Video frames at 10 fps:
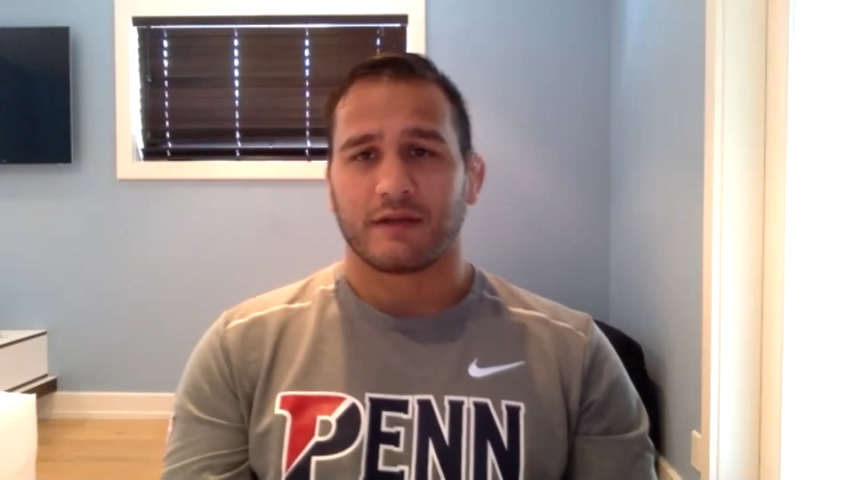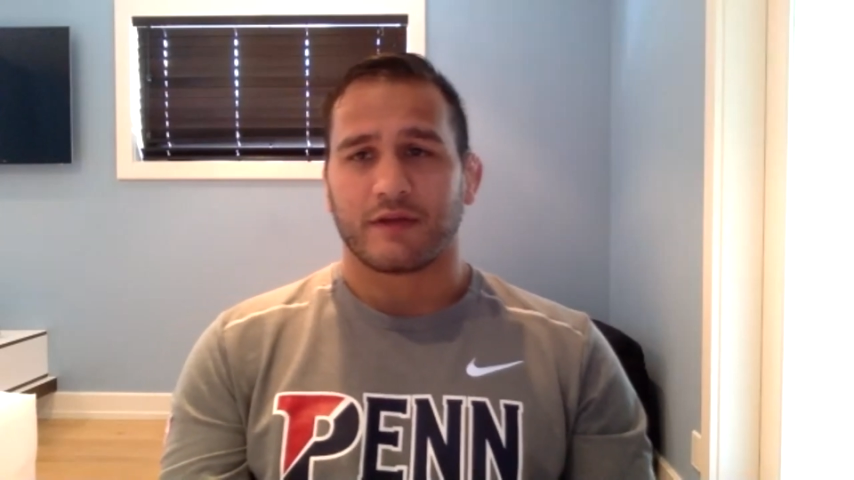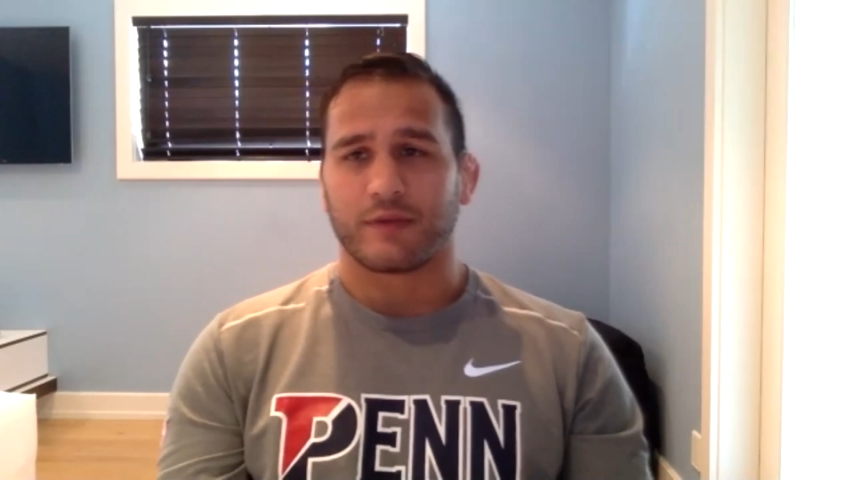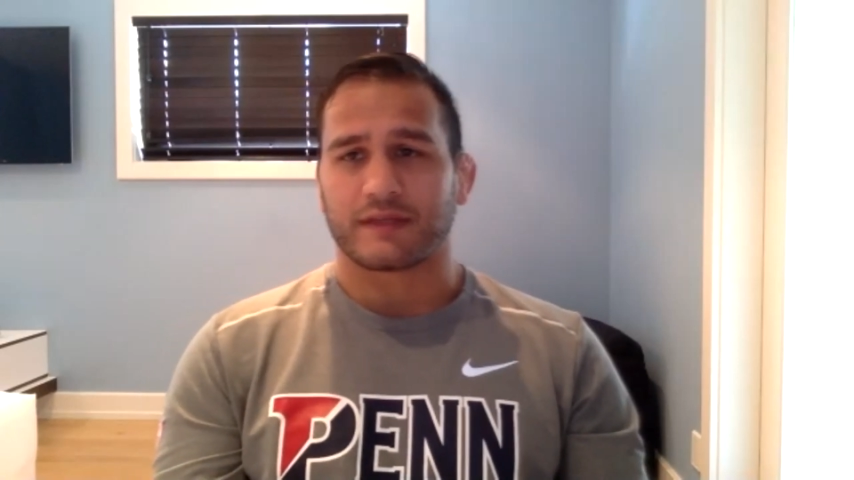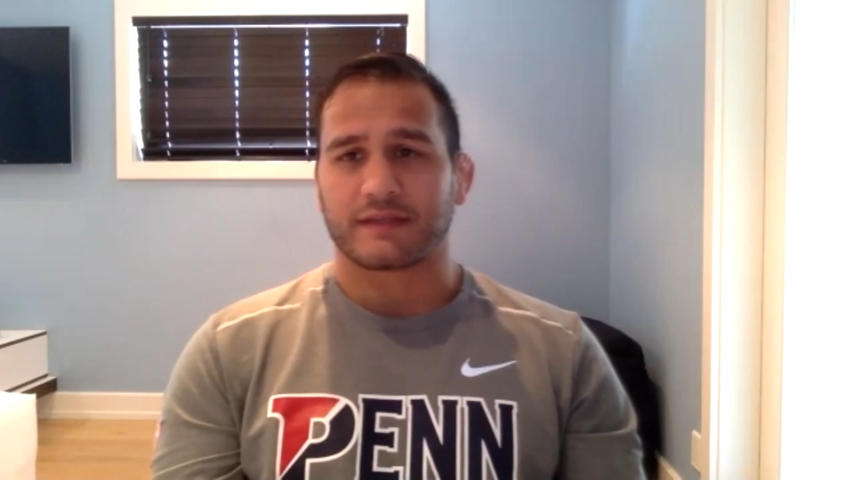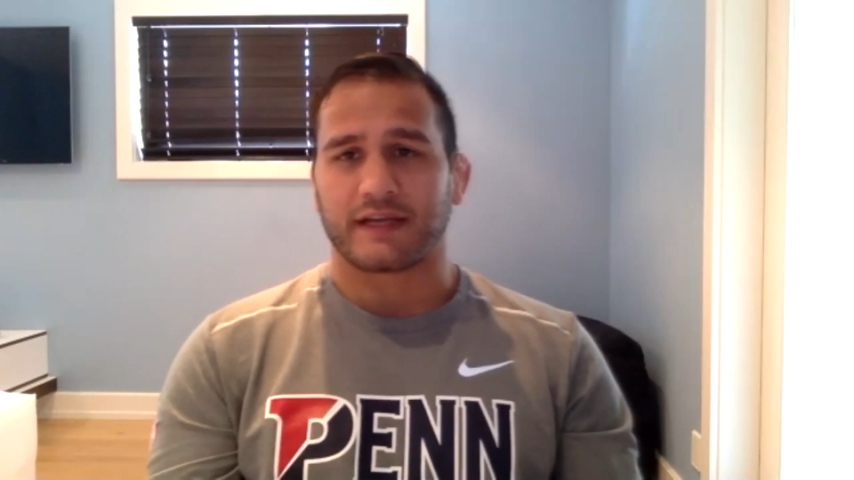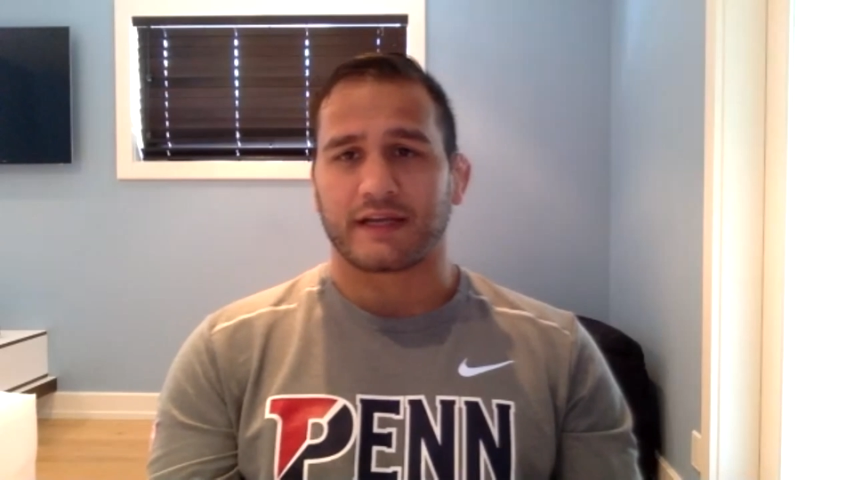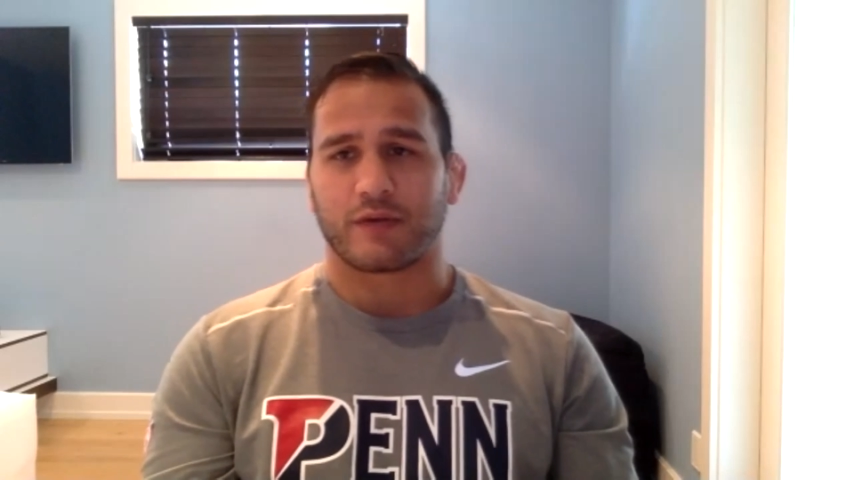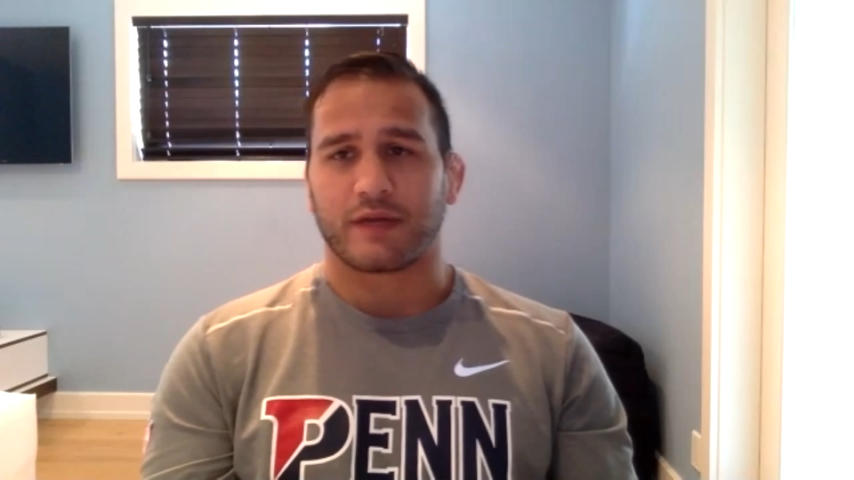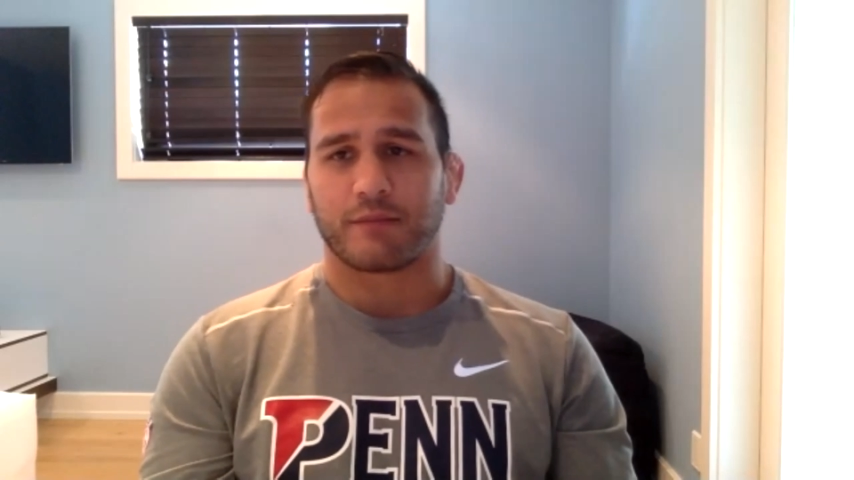that we can take
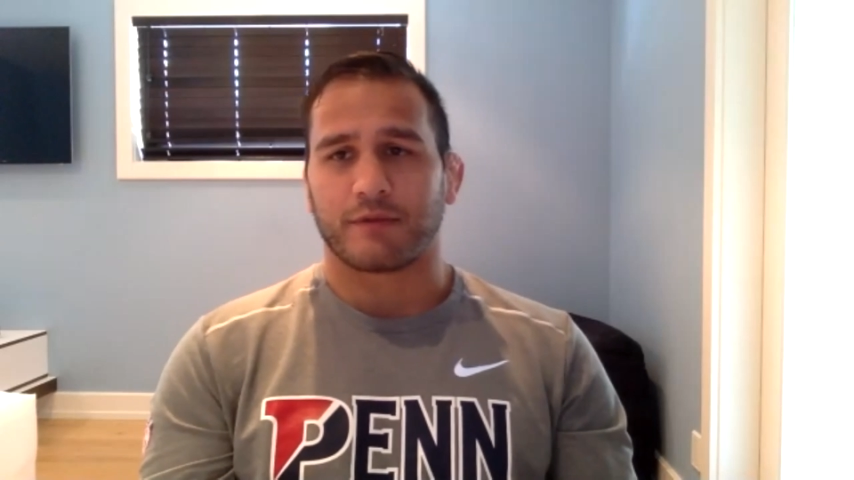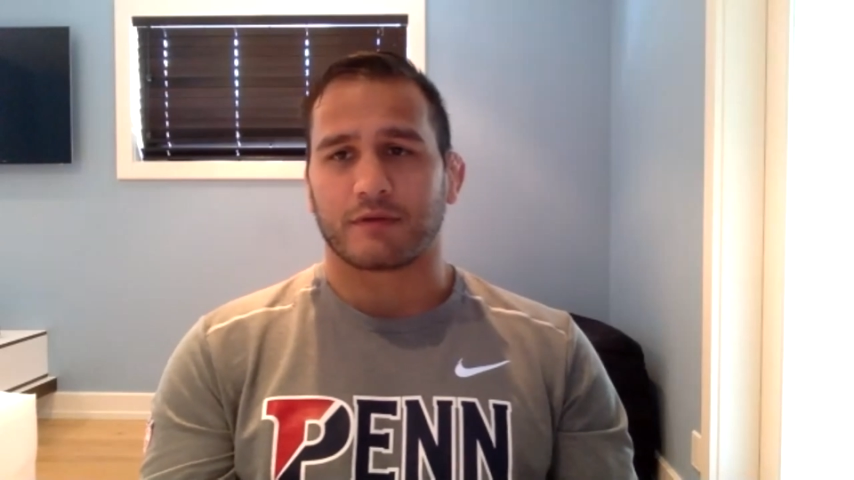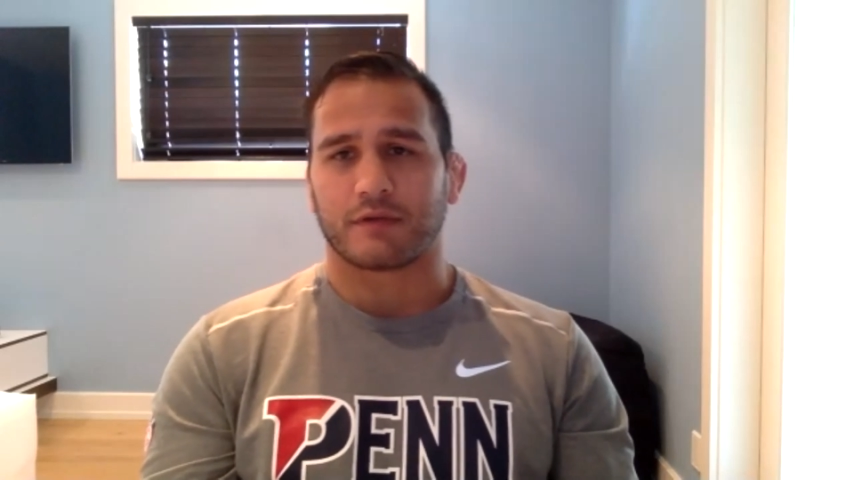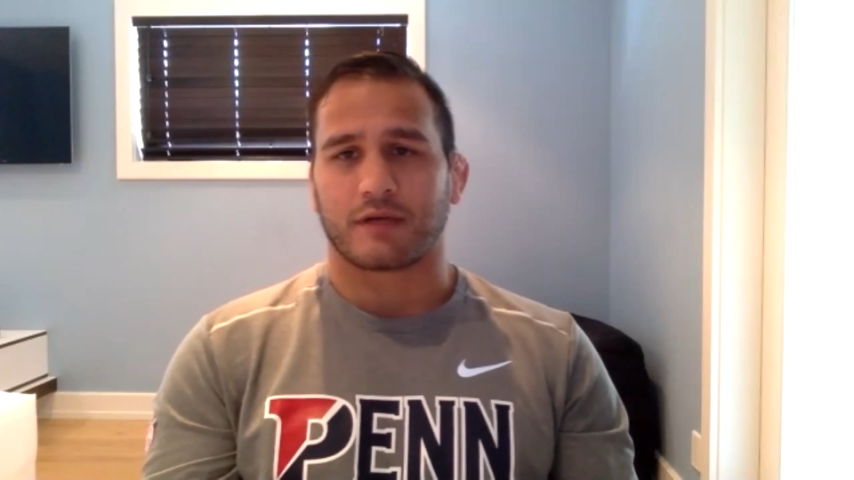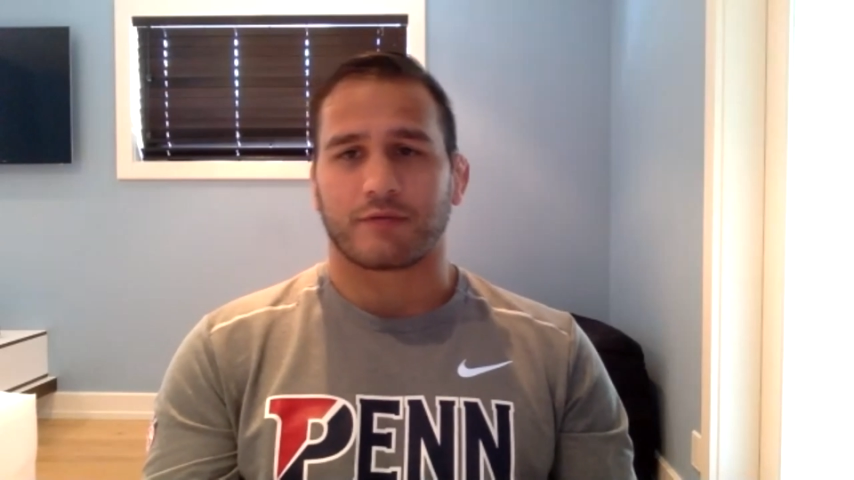away and build on?